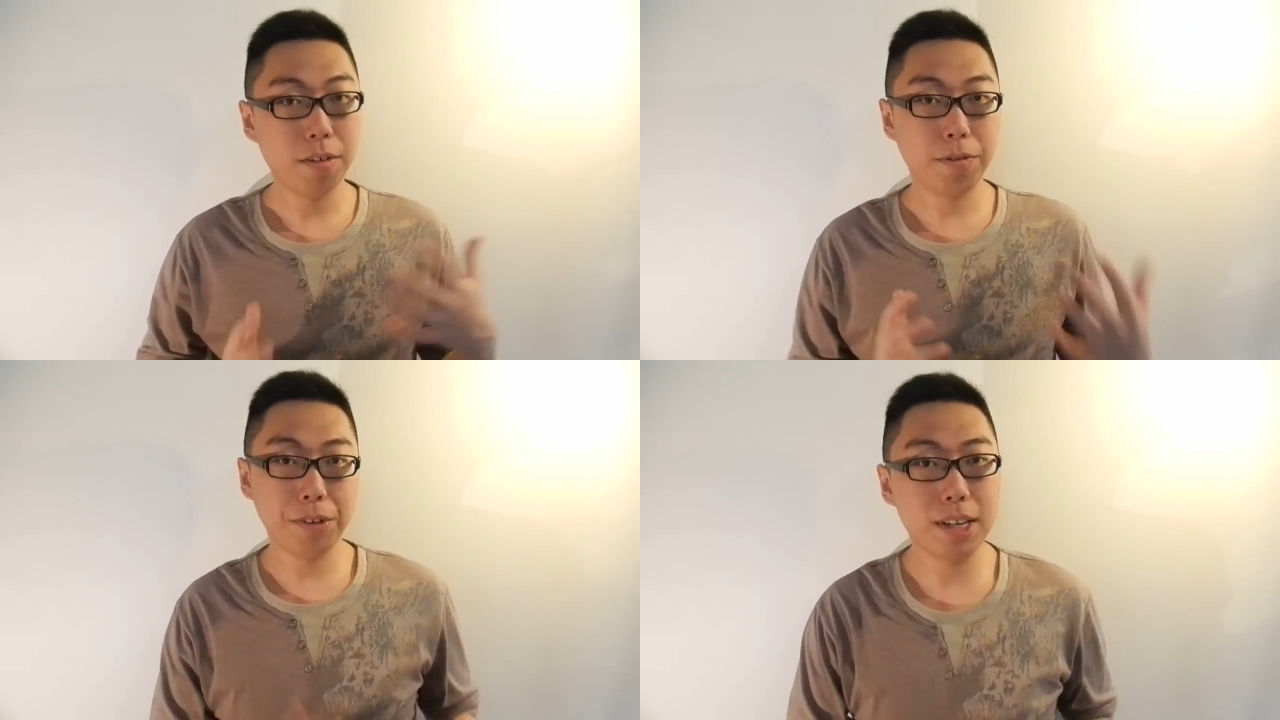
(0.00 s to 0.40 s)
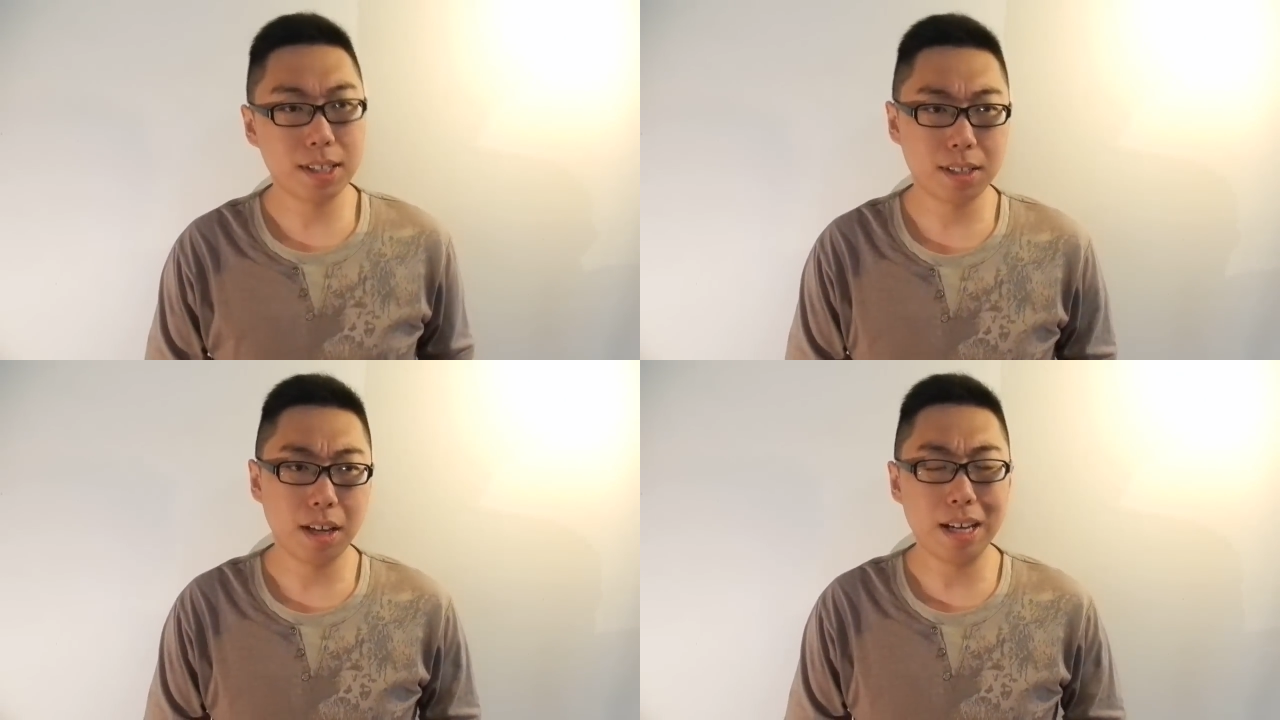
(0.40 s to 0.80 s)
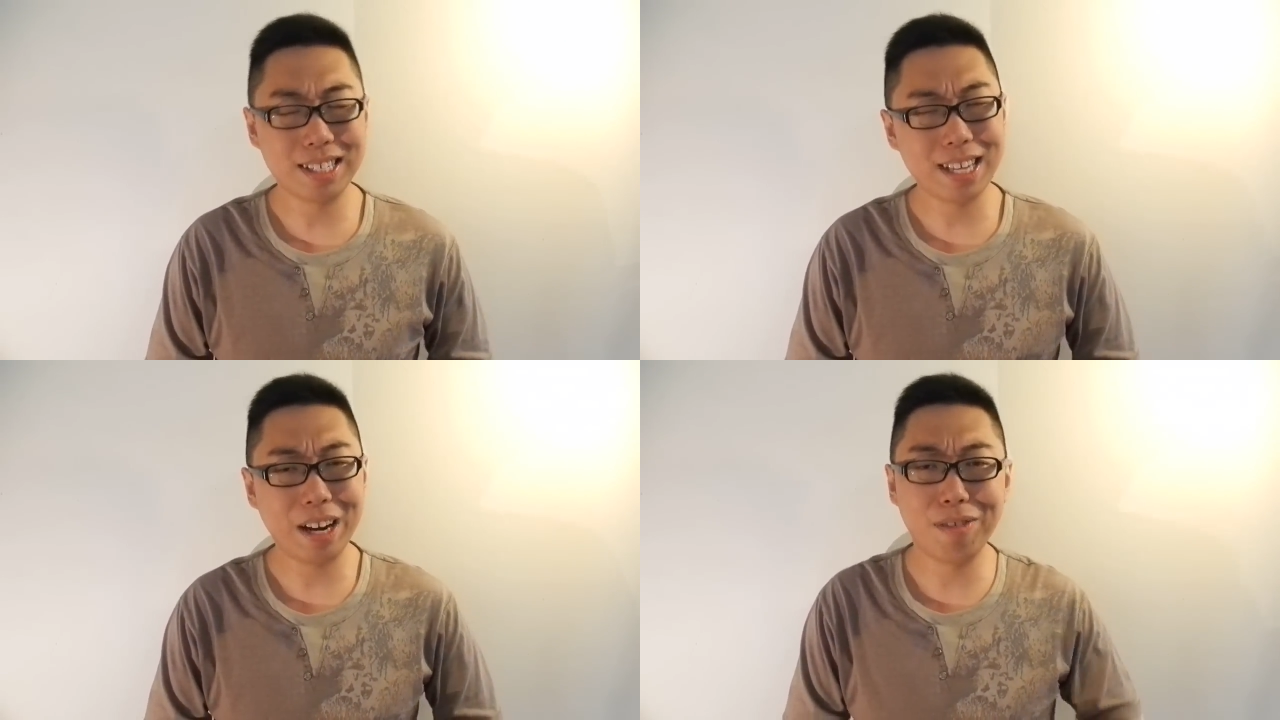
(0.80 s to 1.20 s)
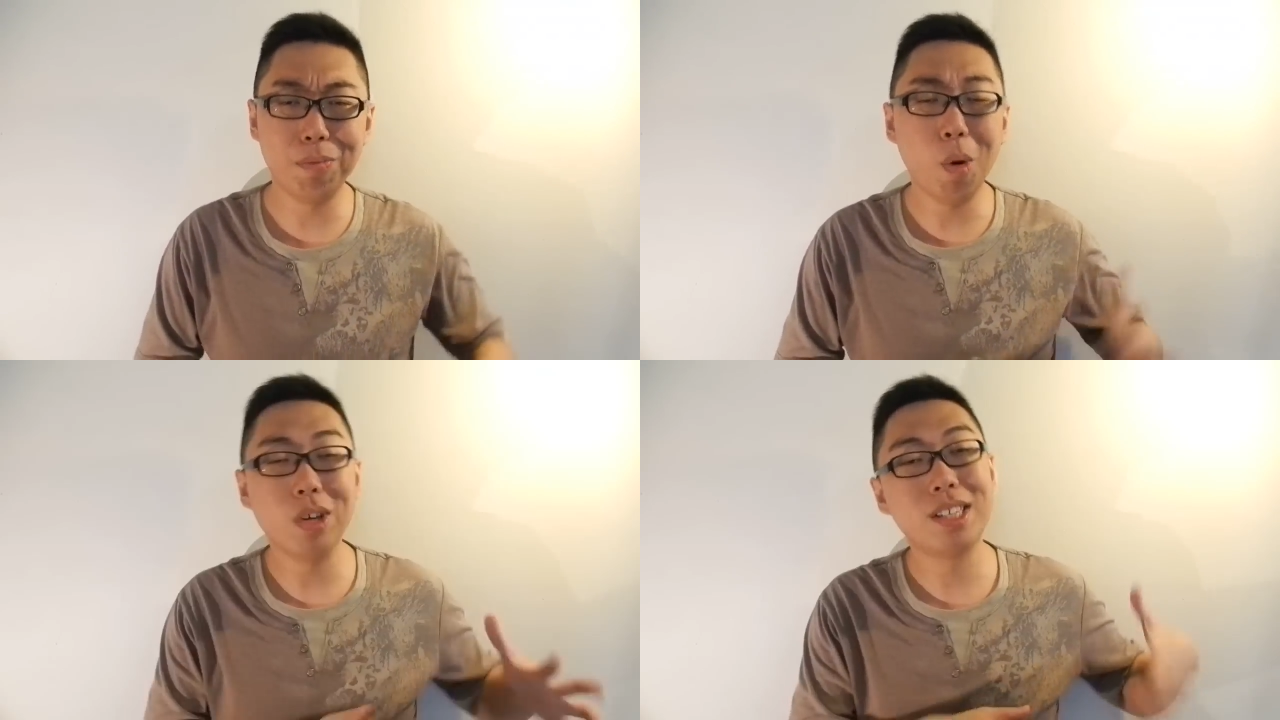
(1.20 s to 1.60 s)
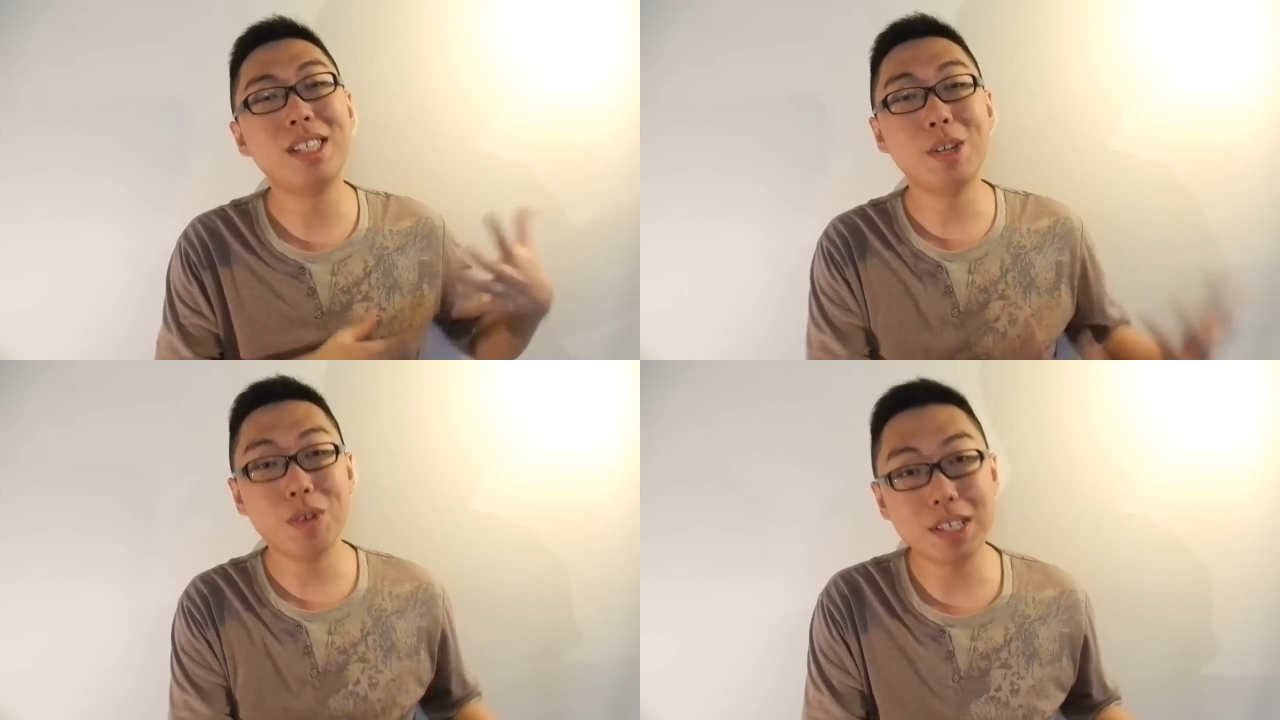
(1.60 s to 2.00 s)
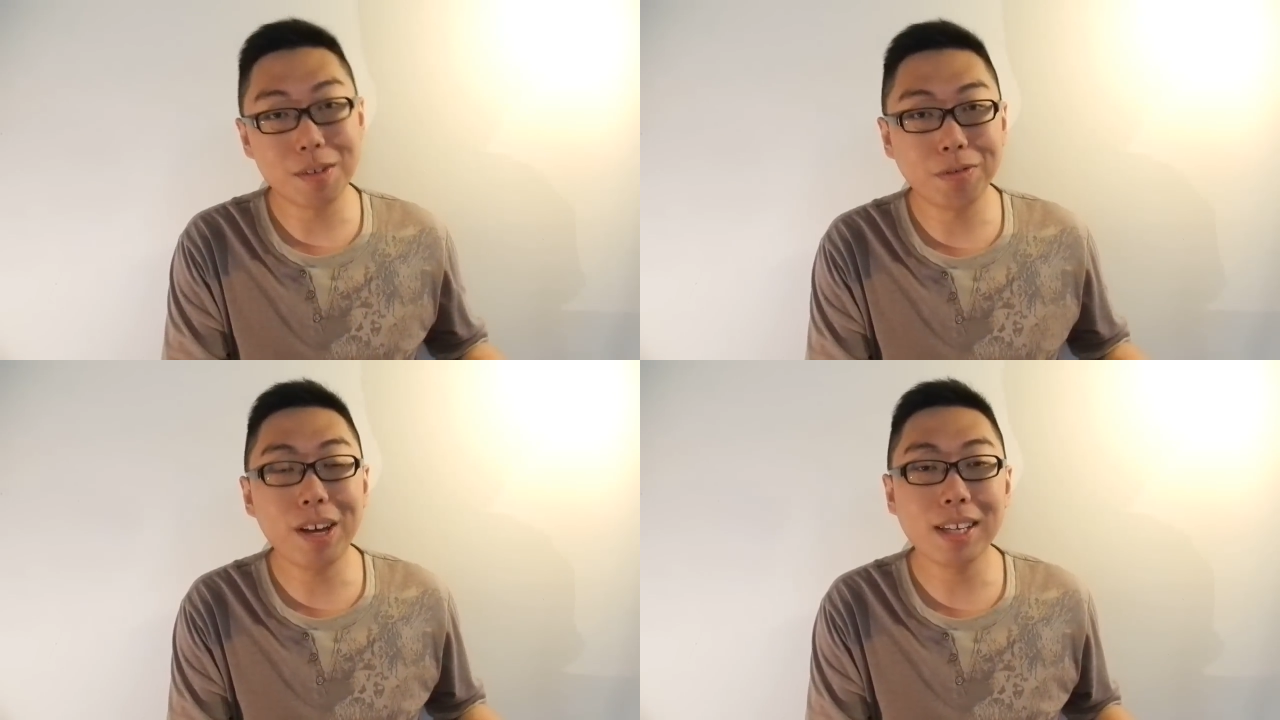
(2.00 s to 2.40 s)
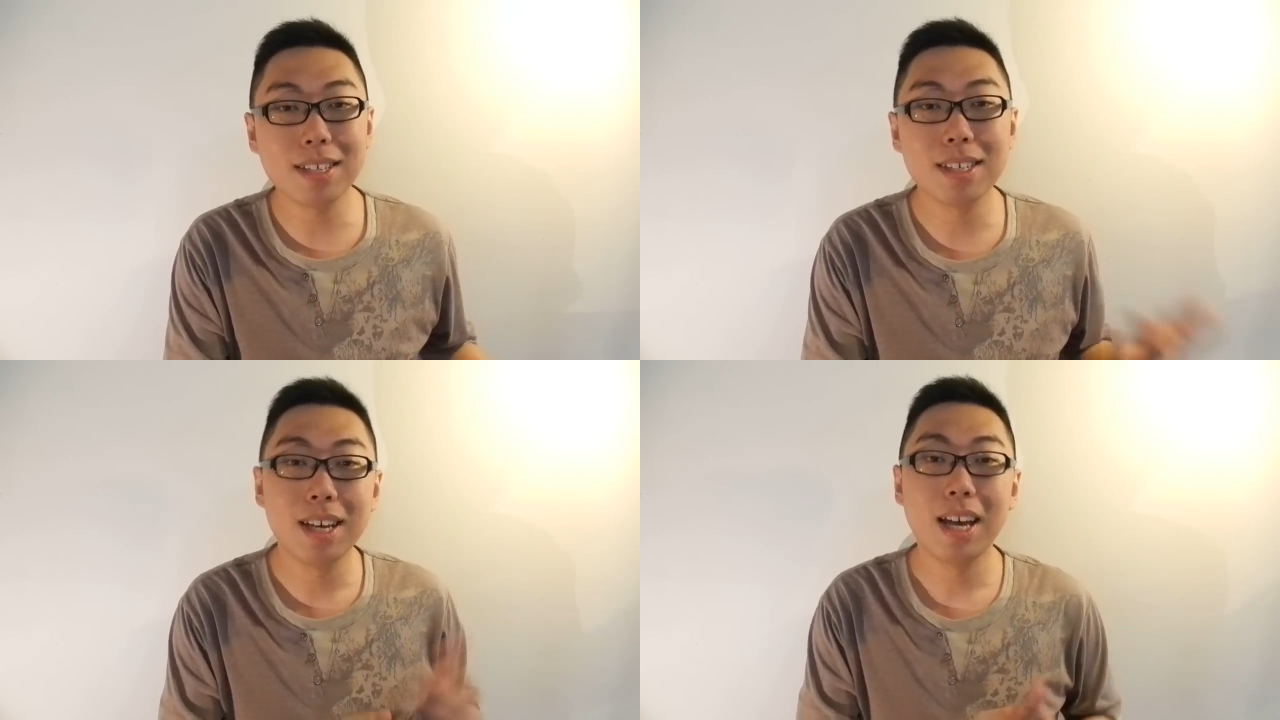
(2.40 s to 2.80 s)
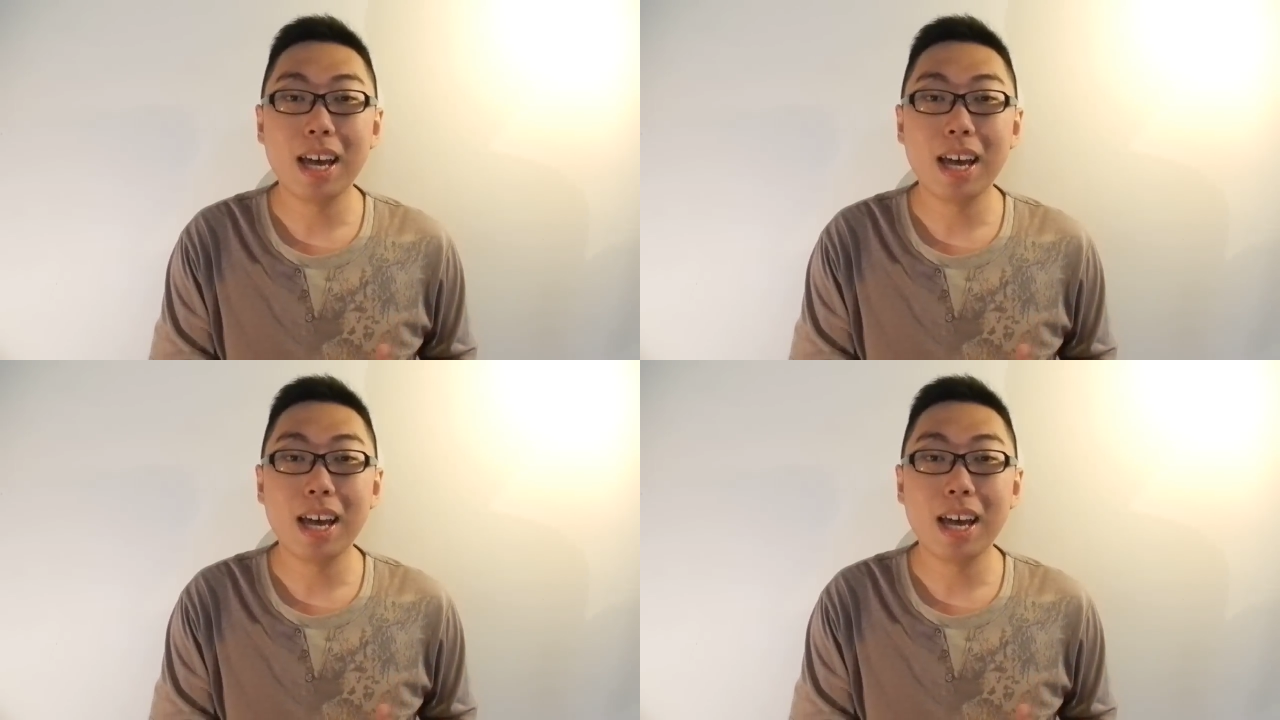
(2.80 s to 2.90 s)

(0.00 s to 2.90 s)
First, a set of more serious effects,